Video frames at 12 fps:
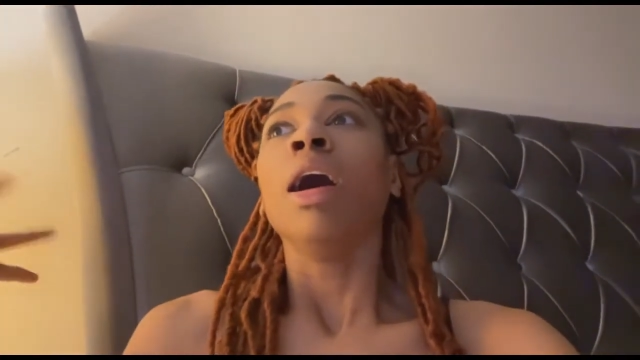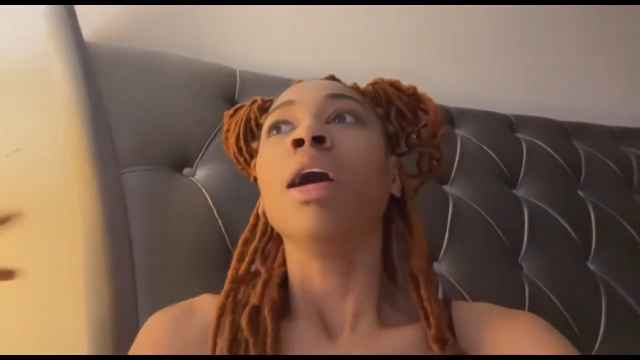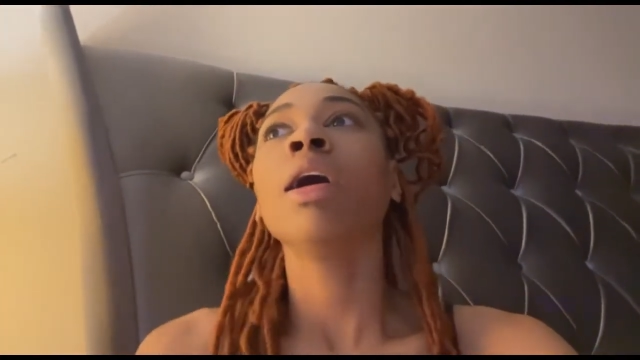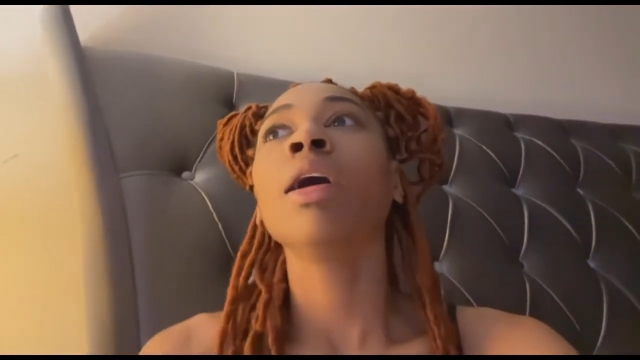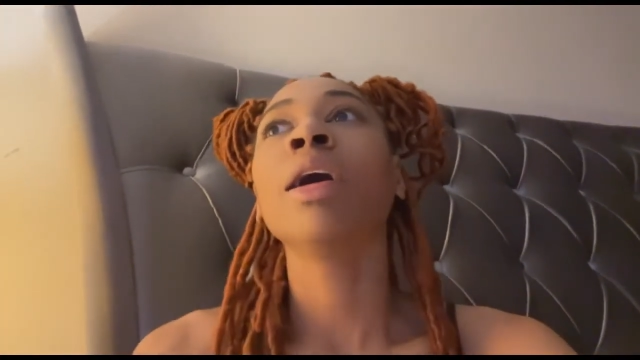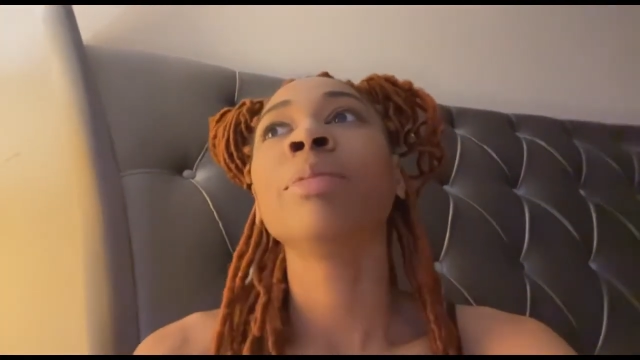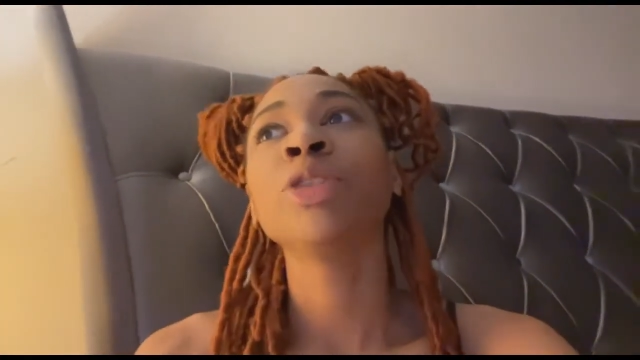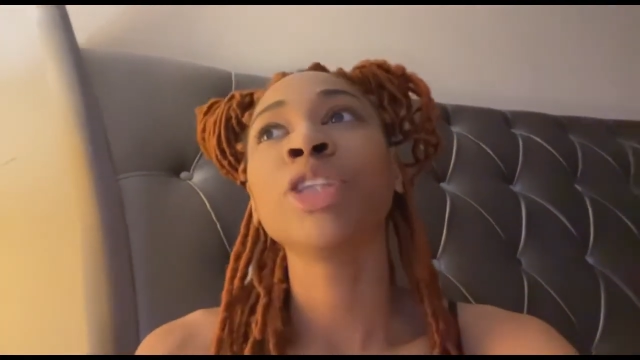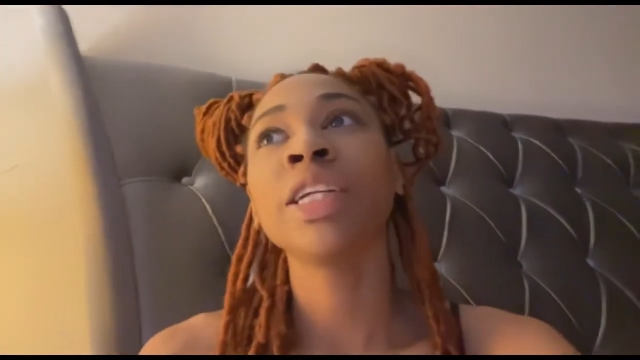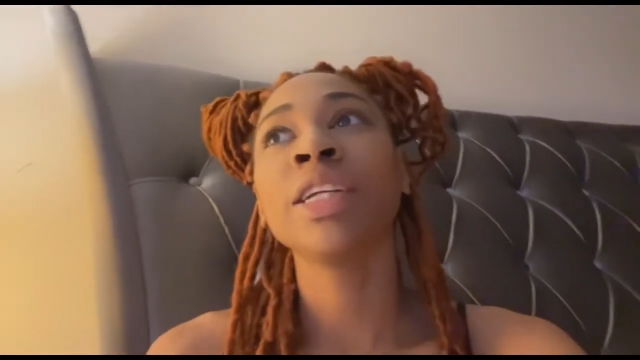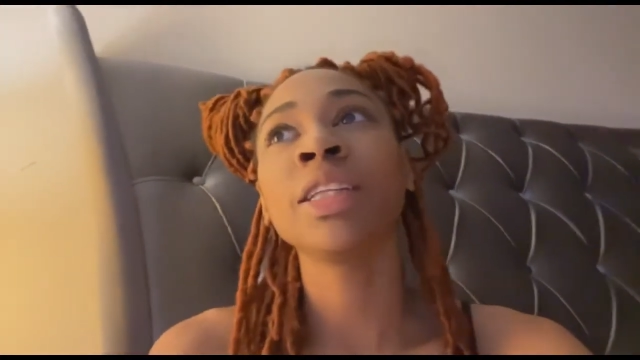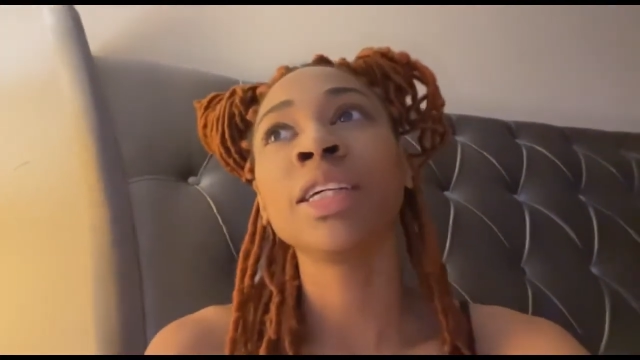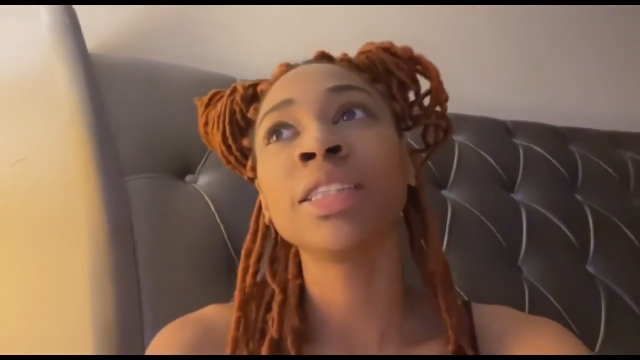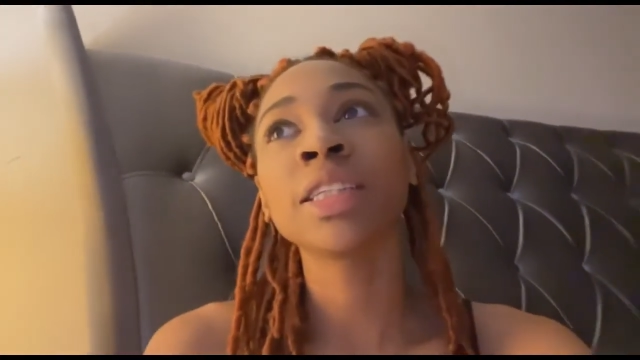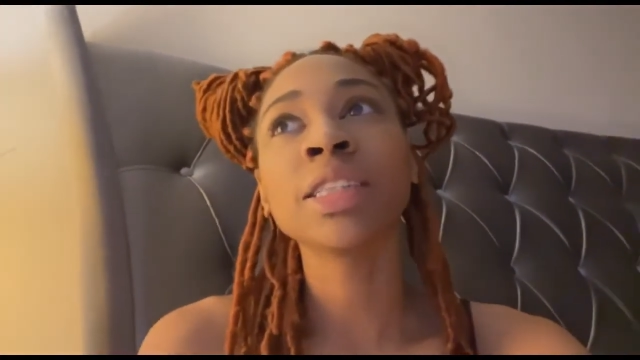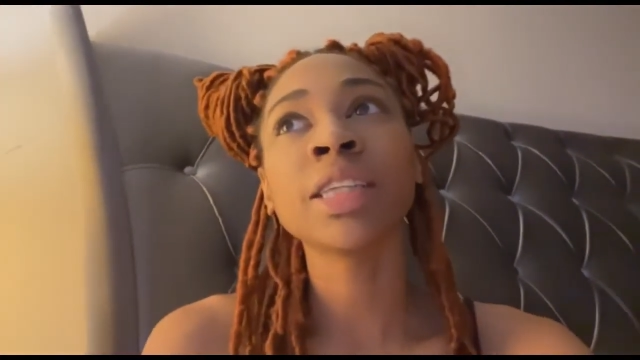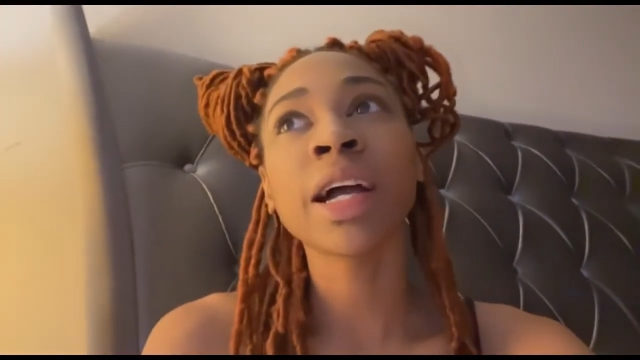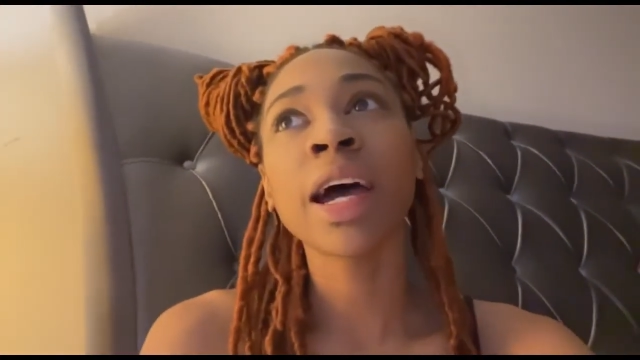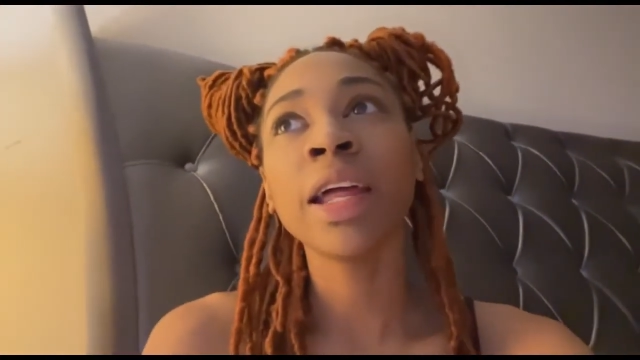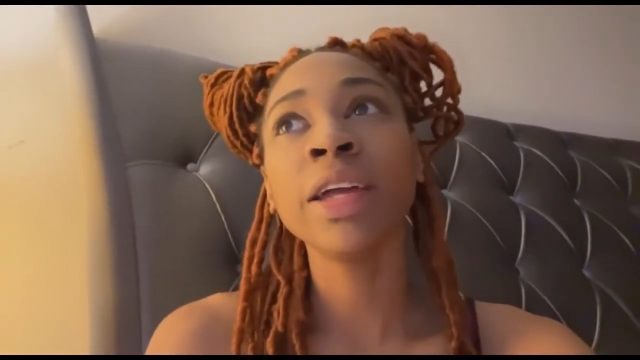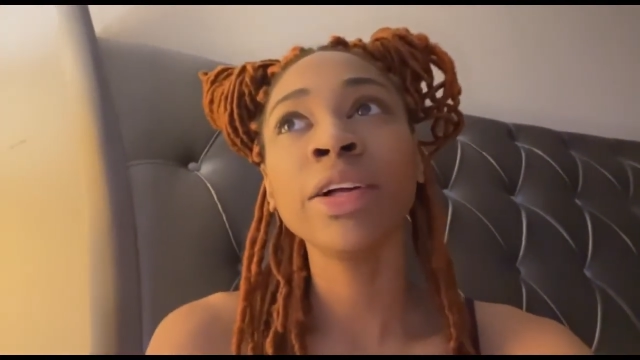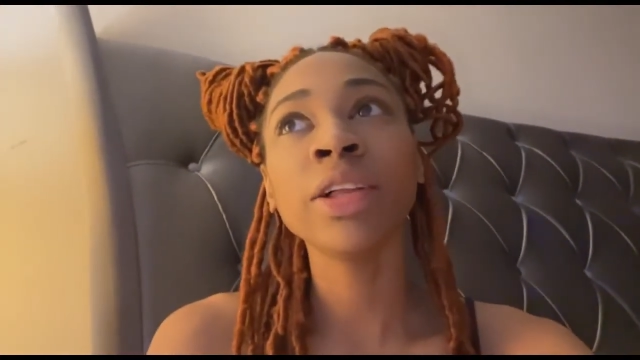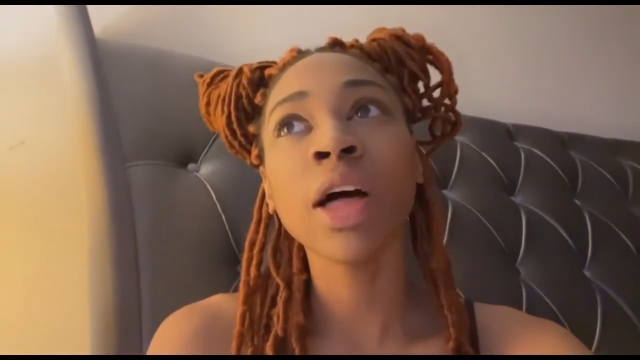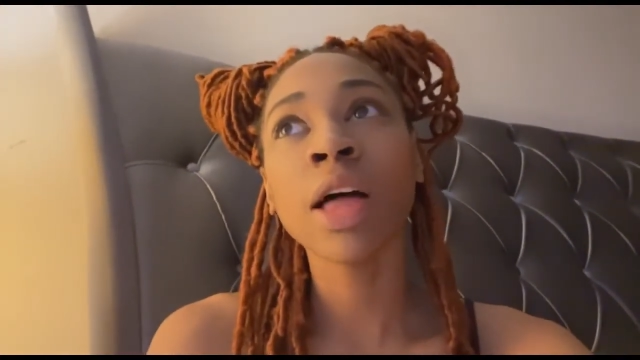I'm dreading this because I got to
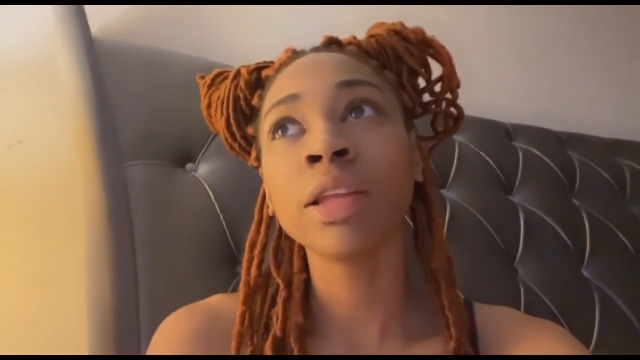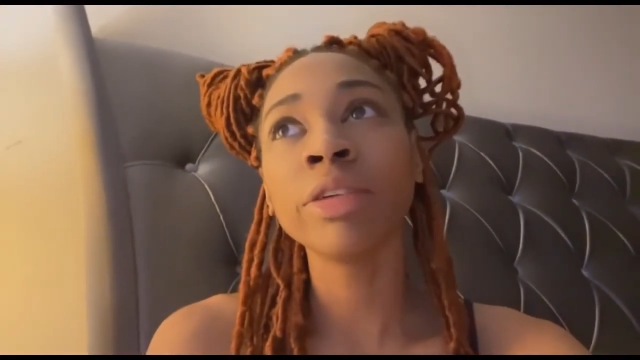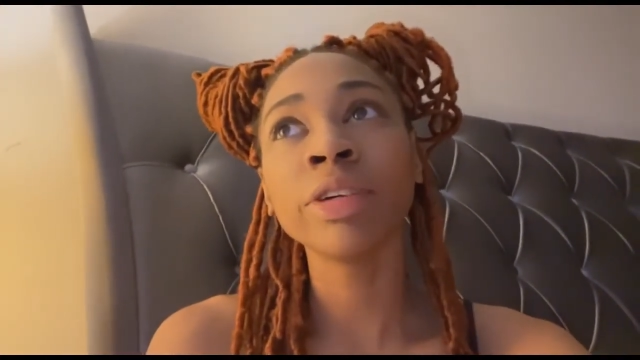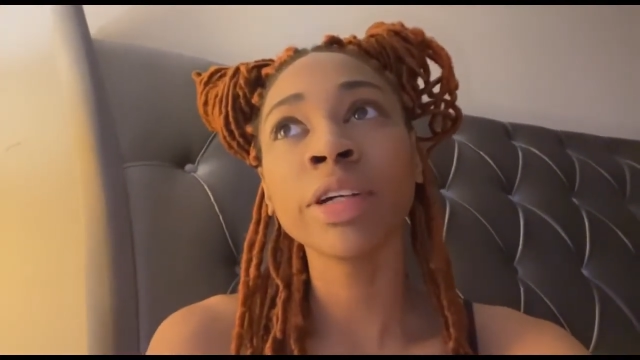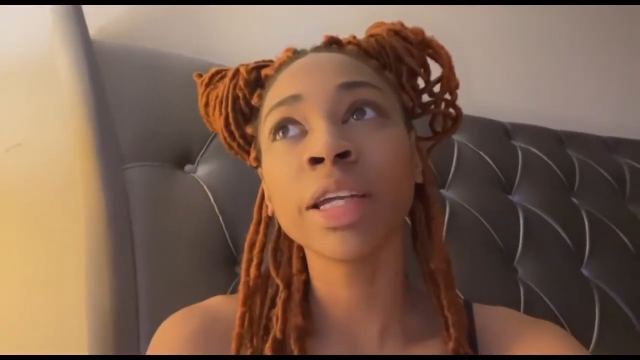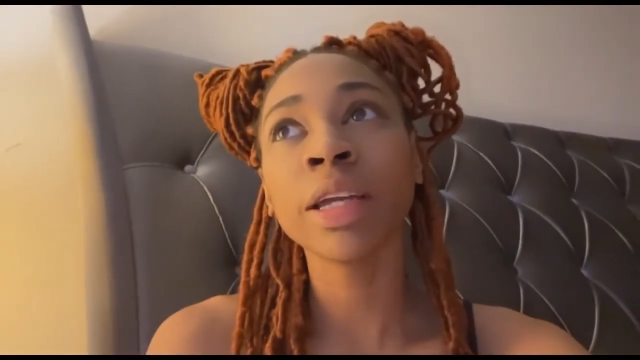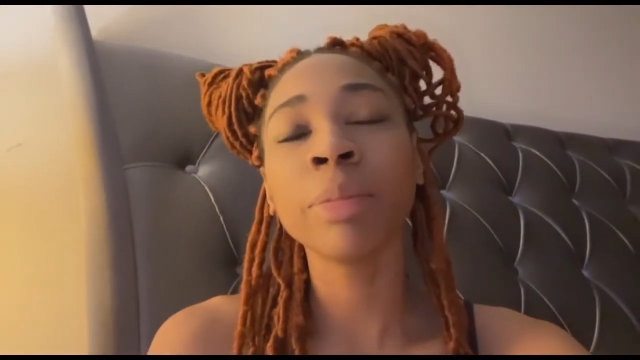heal all over again.